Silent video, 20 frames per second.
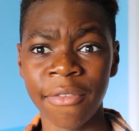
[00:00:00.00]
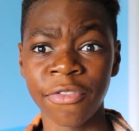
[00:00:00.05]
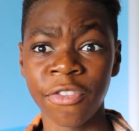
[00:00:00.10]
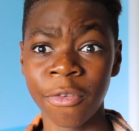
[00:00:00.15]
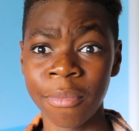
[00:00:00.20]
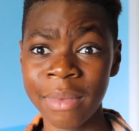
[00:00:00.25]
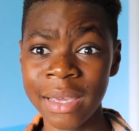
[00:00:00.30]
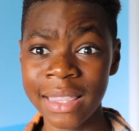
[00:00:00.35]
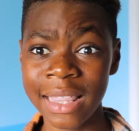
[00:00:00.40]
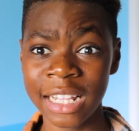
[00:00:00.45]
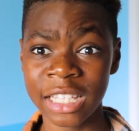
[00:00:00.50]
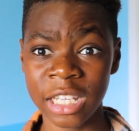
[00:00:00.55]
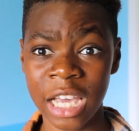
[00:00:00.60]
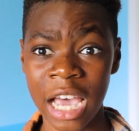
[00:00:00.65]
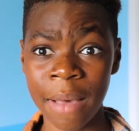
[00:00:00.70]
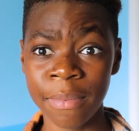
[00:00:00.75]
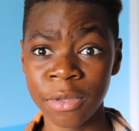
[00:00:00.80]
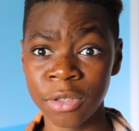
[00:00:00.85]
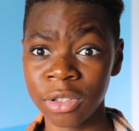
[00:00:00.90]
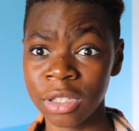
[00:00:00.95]
for me, that's
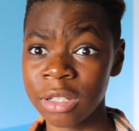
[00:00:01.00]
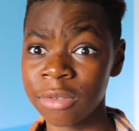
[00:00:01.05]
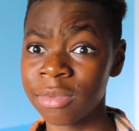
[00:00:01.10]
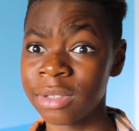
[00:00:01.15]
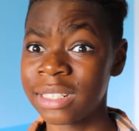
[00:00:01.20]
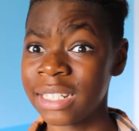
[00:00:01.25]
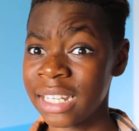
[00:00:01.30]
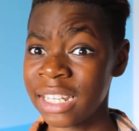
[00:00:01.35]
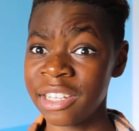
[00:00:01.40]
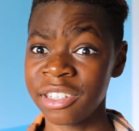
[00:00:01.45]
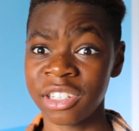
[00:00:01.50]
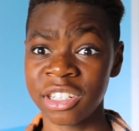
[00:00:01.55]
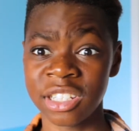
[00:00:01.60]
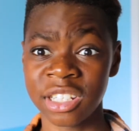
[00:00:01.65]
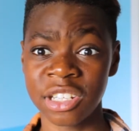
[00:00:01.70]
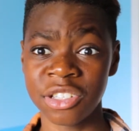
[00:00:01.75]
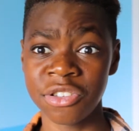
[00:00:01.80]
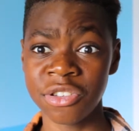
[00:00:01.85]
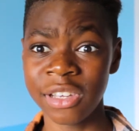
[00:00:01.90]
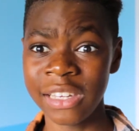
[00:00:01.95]
absolutely ridiculous
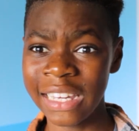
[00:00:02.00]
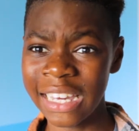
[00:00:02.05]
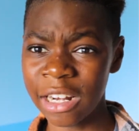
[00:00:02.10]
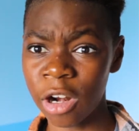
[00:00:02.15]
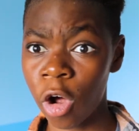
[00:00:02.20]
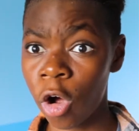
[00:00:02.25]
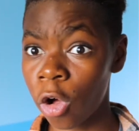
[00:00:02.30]
because you can get